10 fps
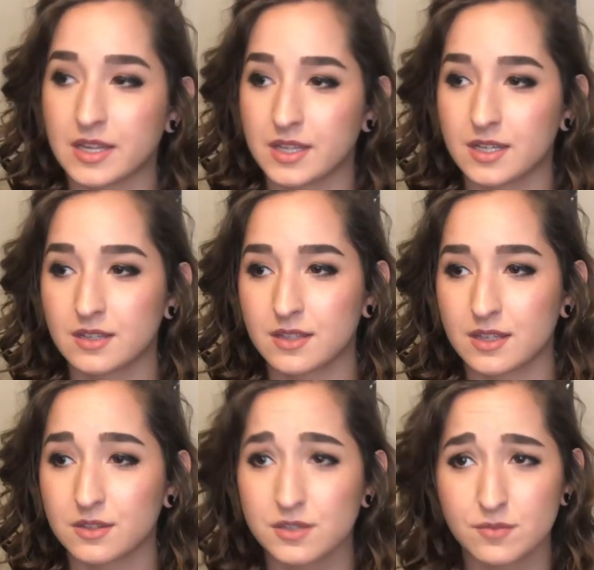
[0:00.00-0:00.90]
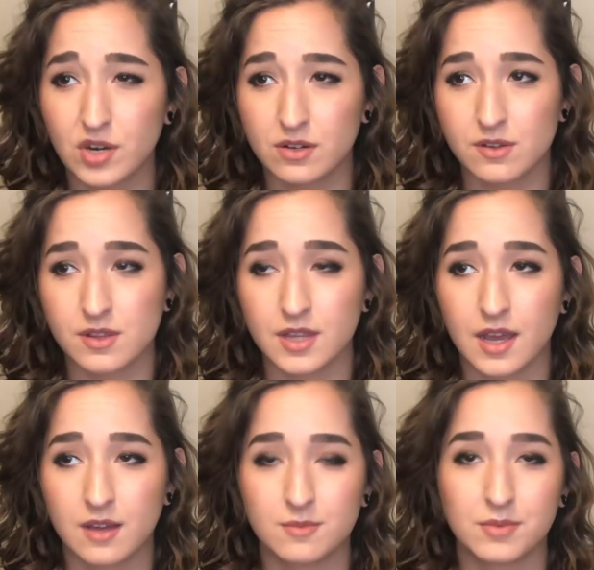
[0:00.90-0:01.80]
I think that they're smarter than
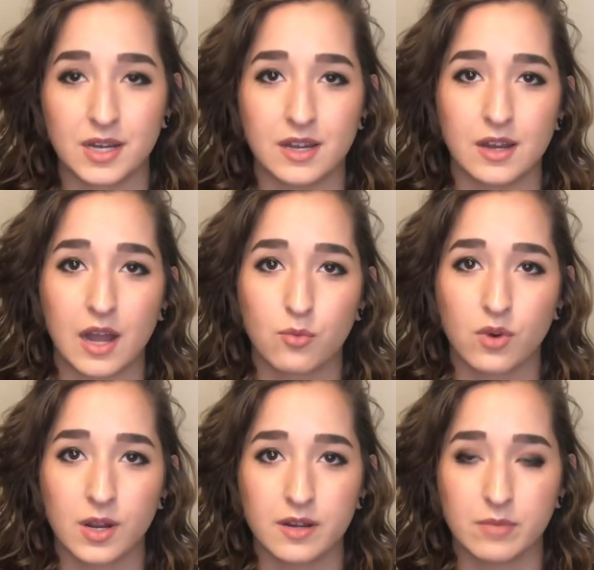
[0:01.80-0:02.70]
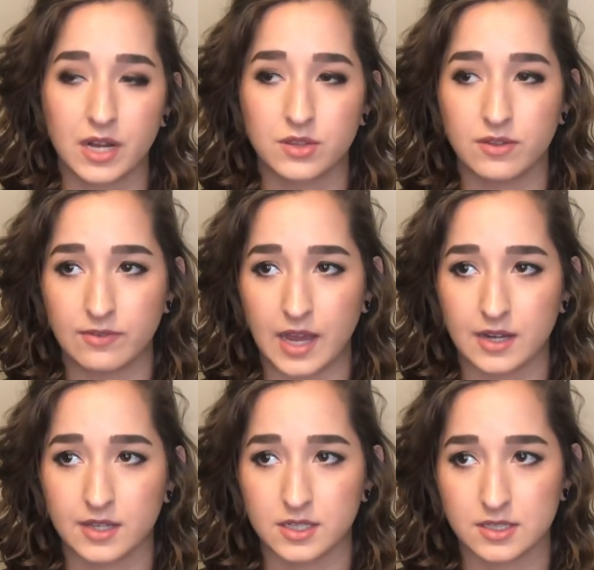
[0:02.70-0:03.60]
that, but I'm worried about the
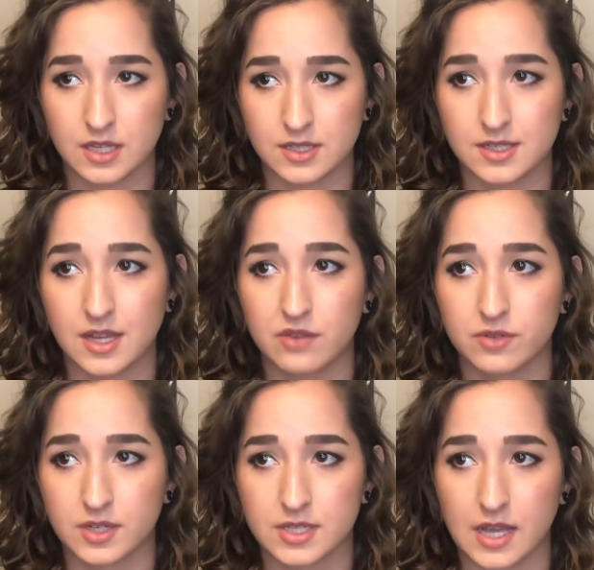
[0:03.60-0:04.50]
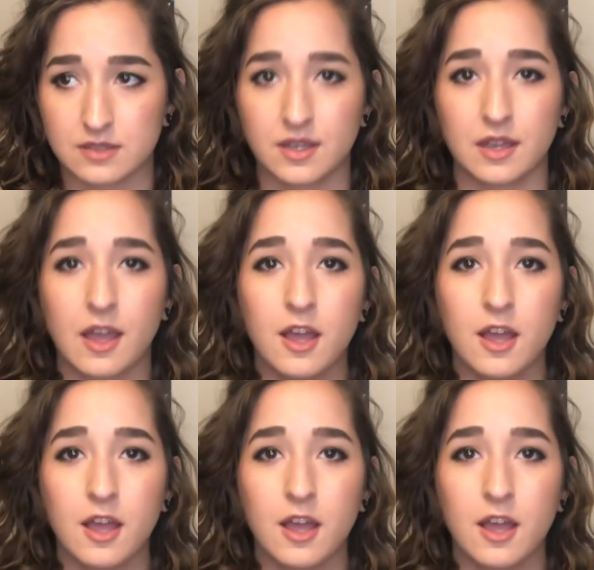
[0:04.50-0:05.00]
fact that since Netflix has like